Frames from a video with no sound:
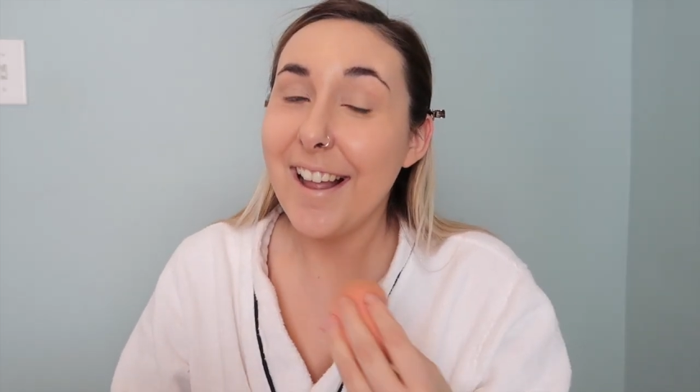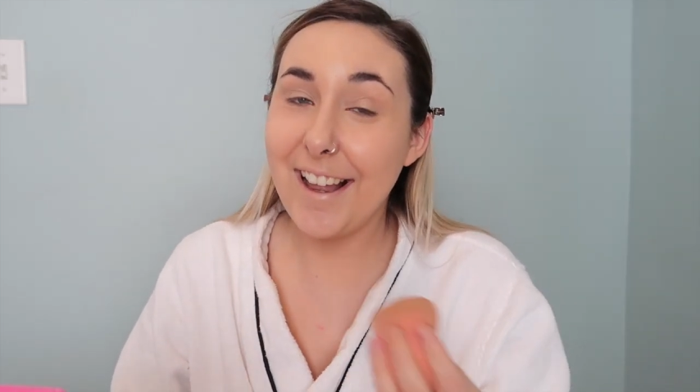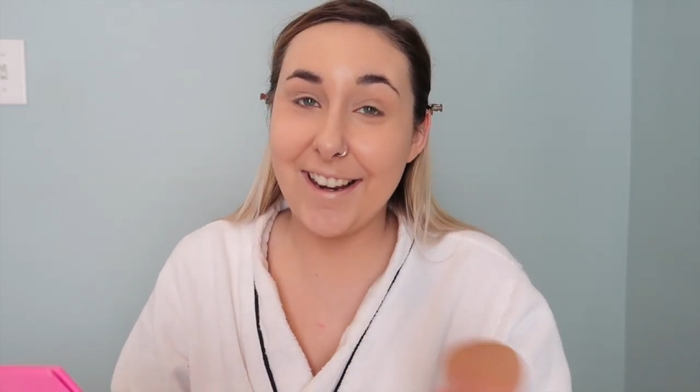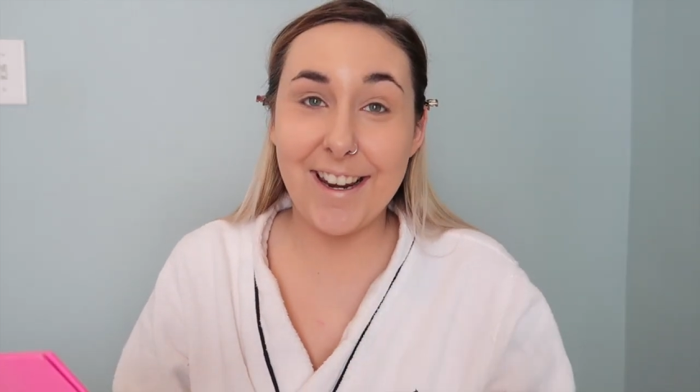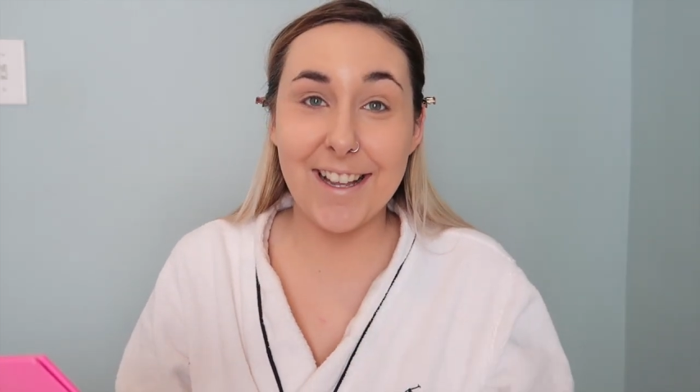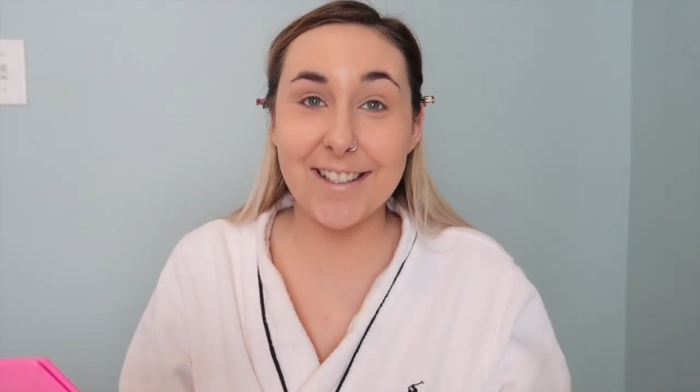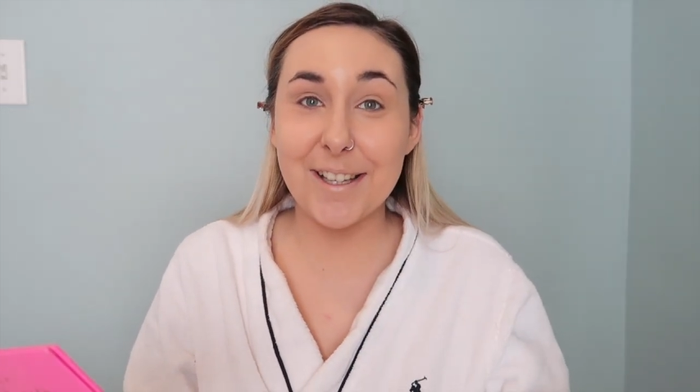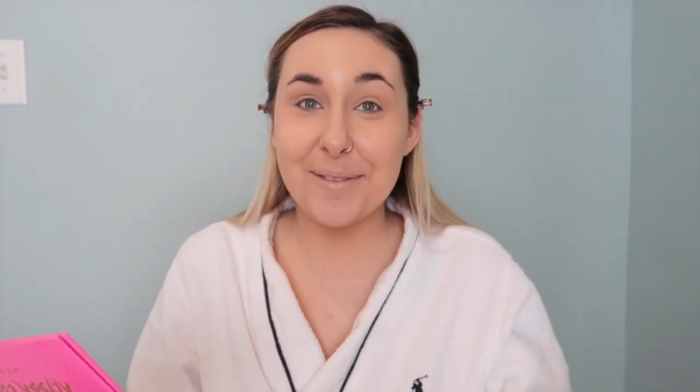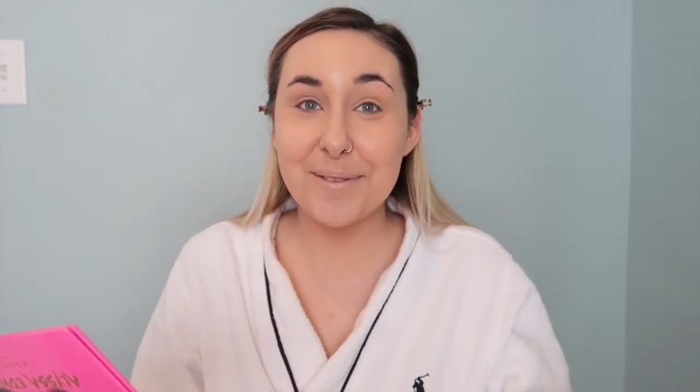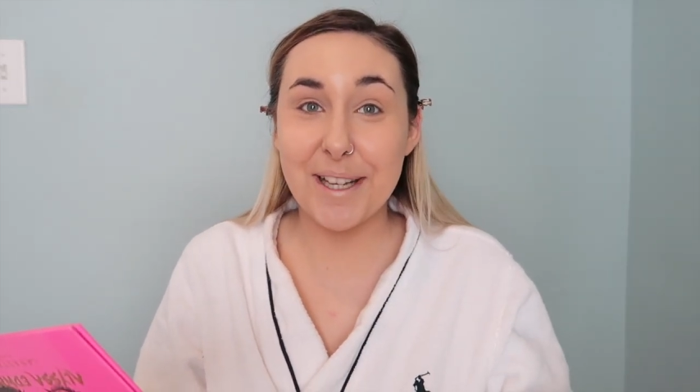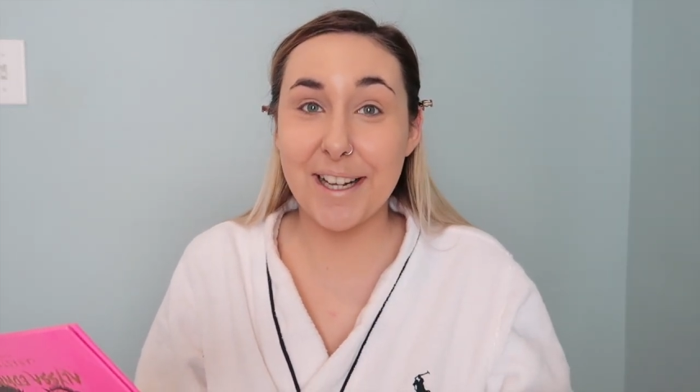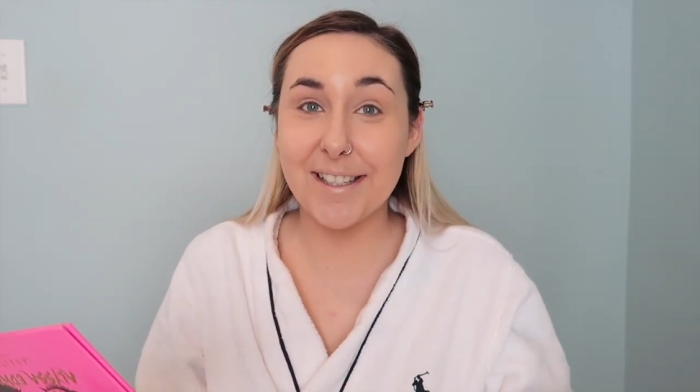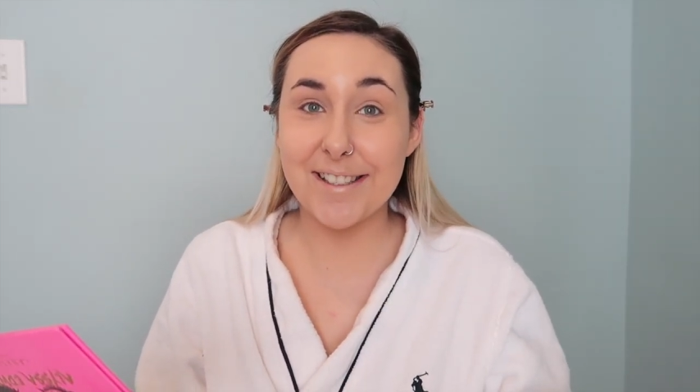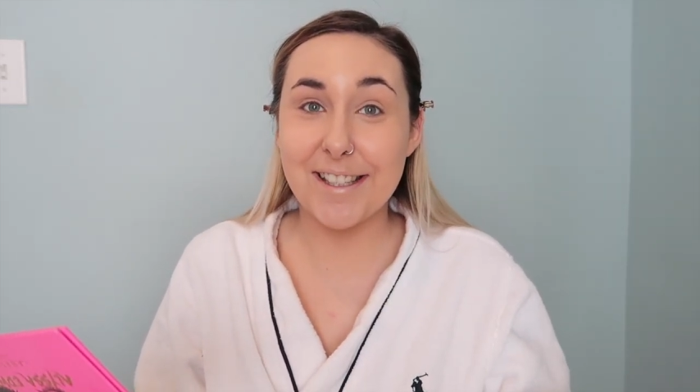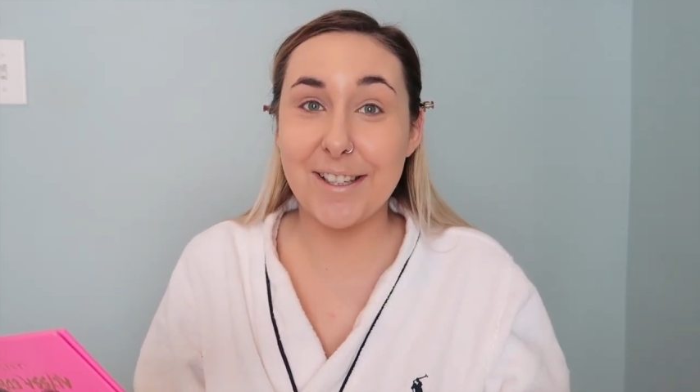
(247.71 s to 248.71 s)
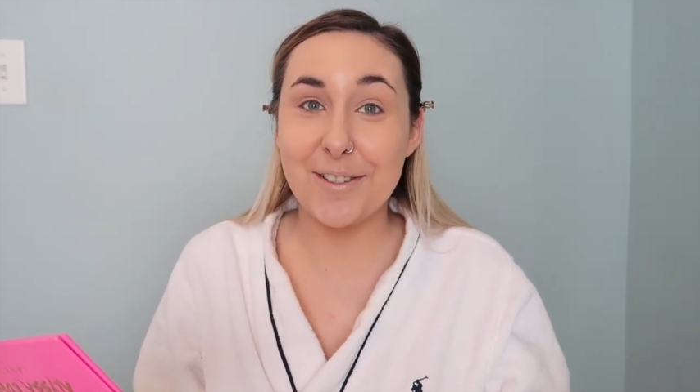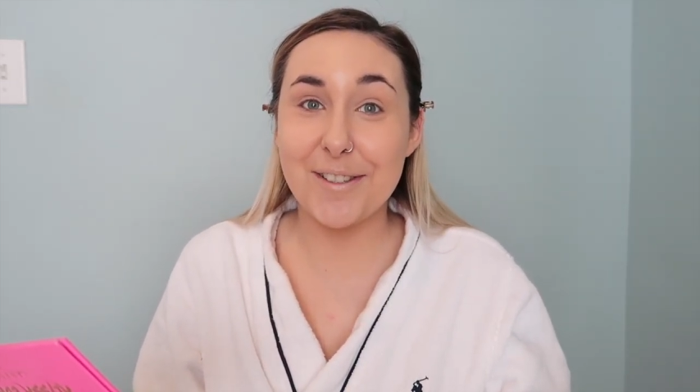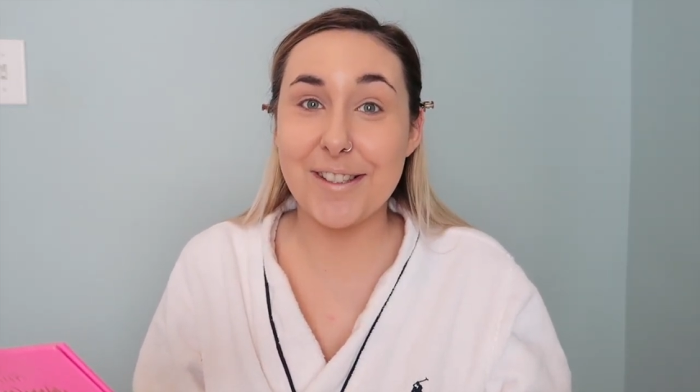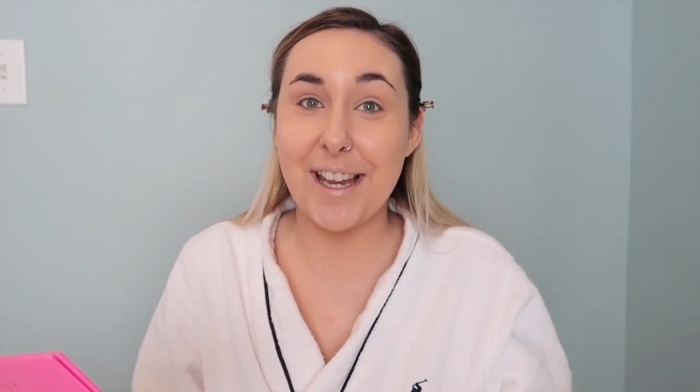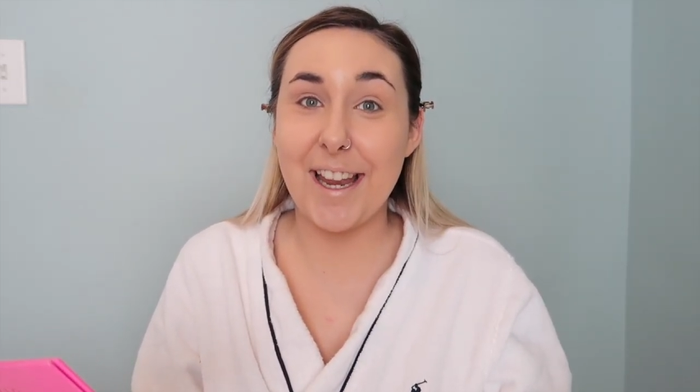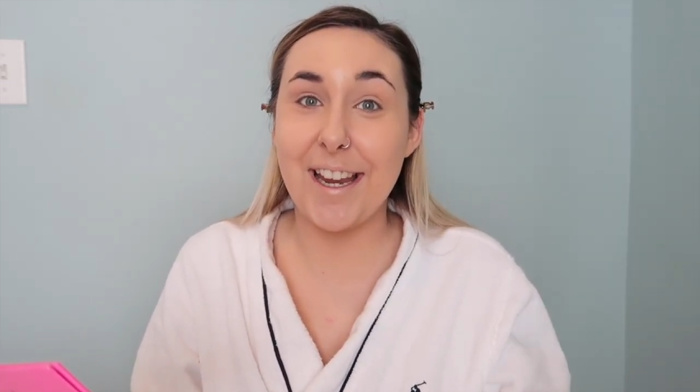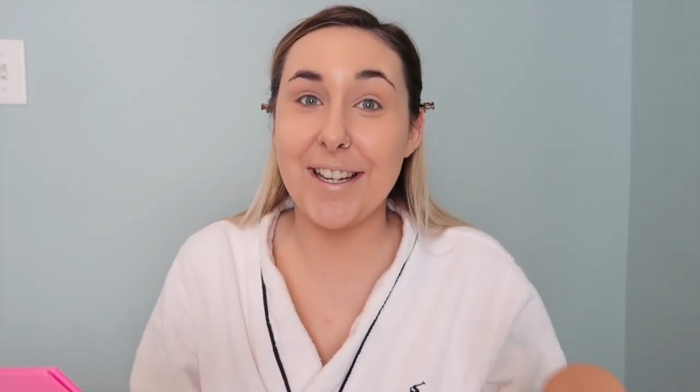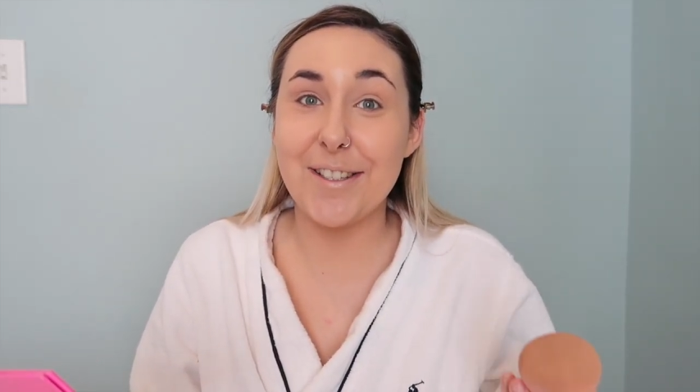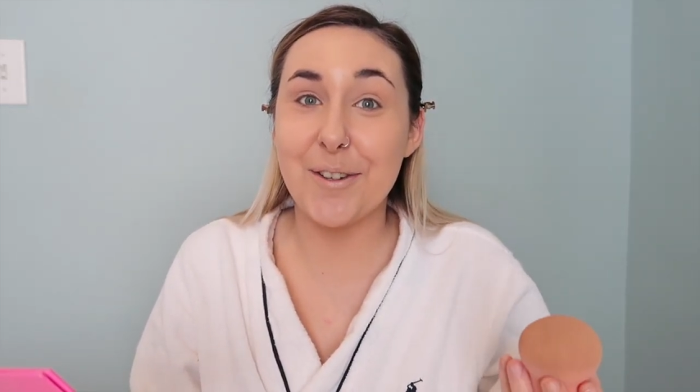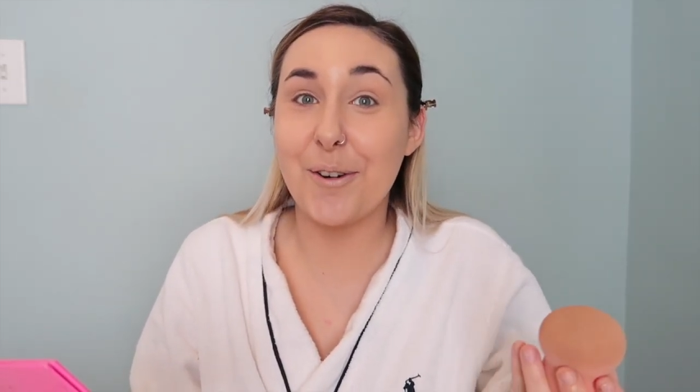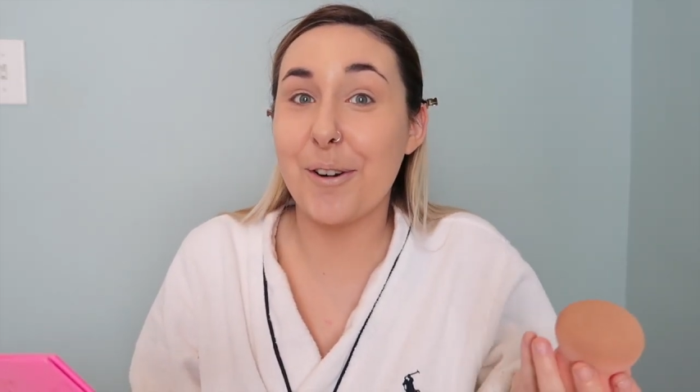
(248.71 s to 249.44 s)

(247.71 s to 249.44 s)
Unless I'm dancing on stage